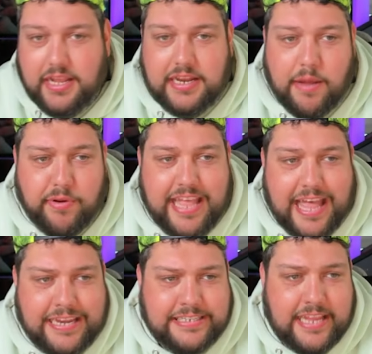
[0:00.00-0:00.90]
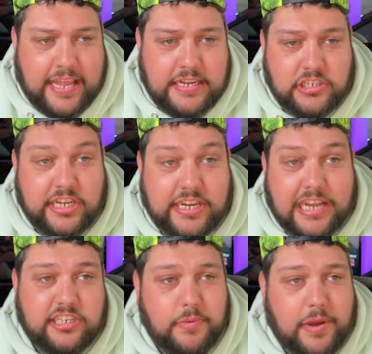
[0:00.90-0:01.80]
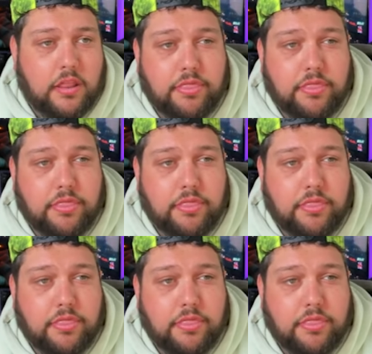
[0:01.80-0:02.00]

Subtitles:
Now, I can say she actually went